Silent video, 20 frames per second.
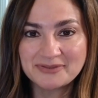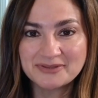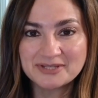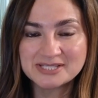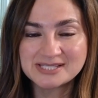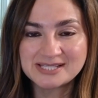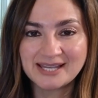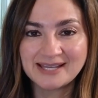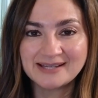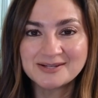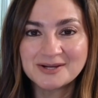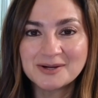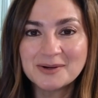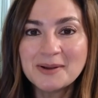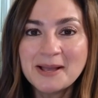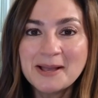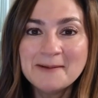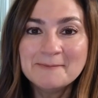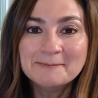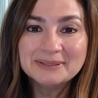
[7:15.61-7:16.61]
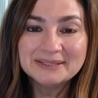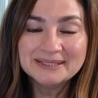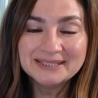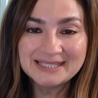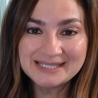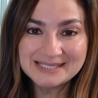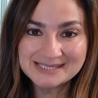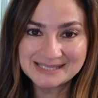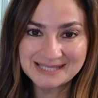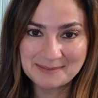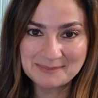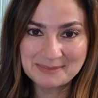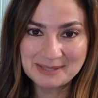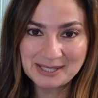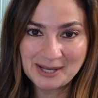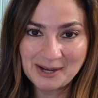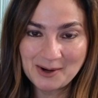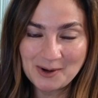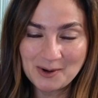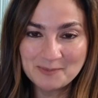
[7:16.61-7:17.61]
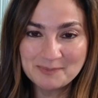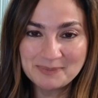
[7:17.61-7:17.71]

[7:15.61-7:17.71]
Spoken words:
this sandal, please let me know.